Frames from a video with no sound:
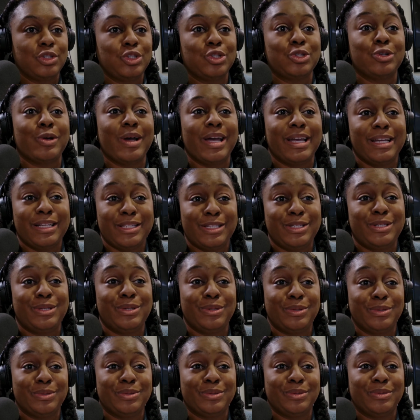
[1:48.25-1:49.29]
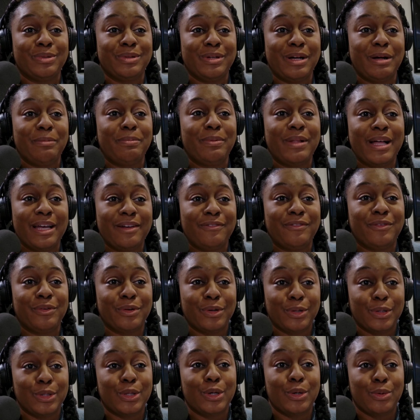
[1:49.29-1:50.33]
trying to apply
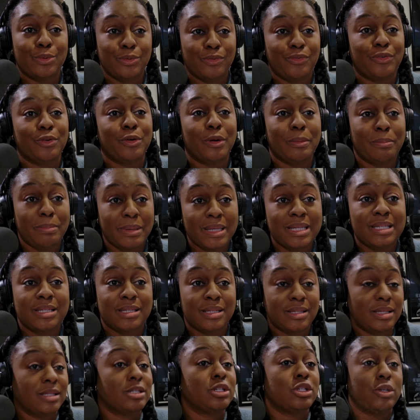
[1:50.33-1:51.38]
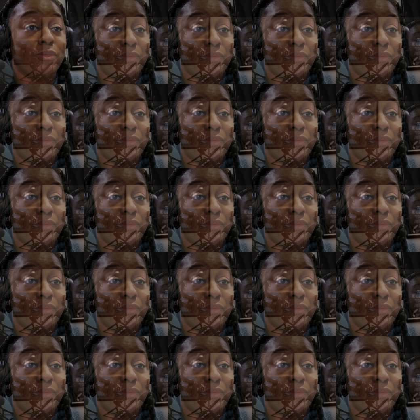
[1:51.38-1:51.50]
for a loan for a business, and